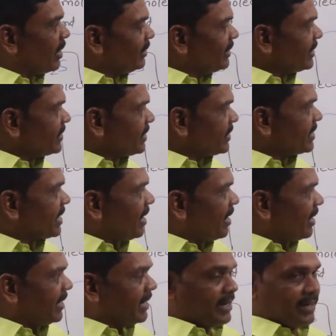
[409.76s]
now this is the
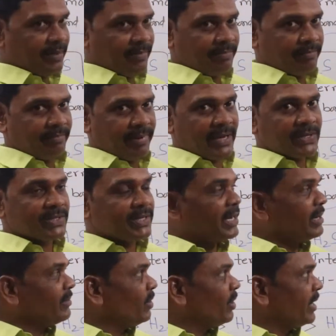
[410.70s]
order based
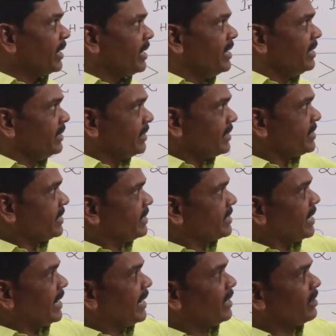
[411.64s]
on what? This
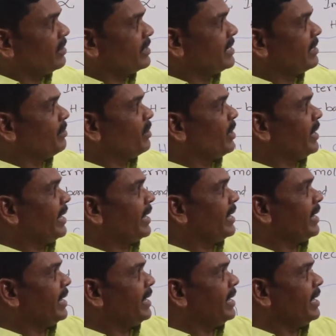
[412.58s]
is hydrogen
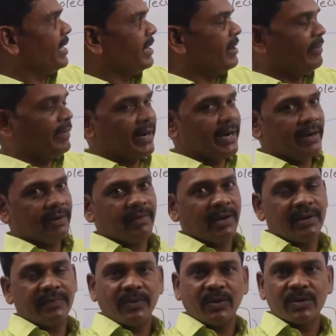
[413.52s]
bonding and van der
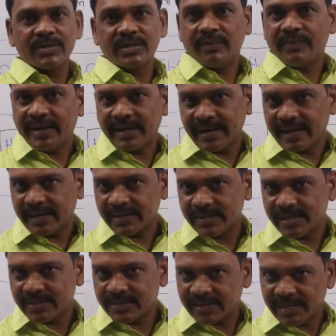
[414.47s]
Waals force of
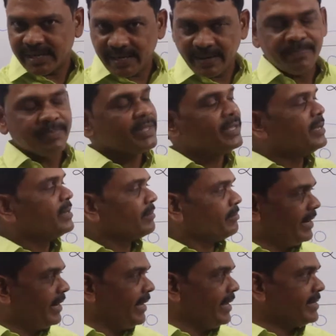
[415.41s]
attractions, right?
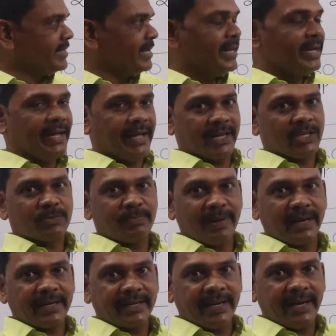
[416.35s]
It is
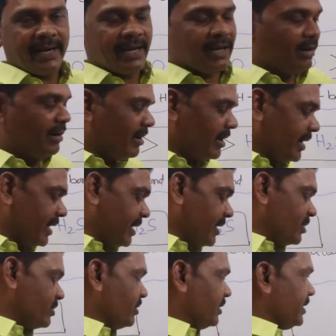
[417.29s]
expected
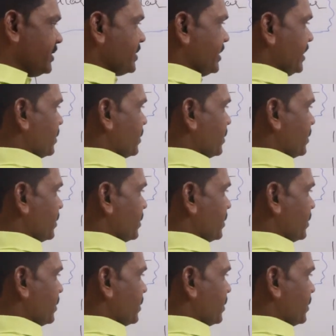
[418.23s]
order. So this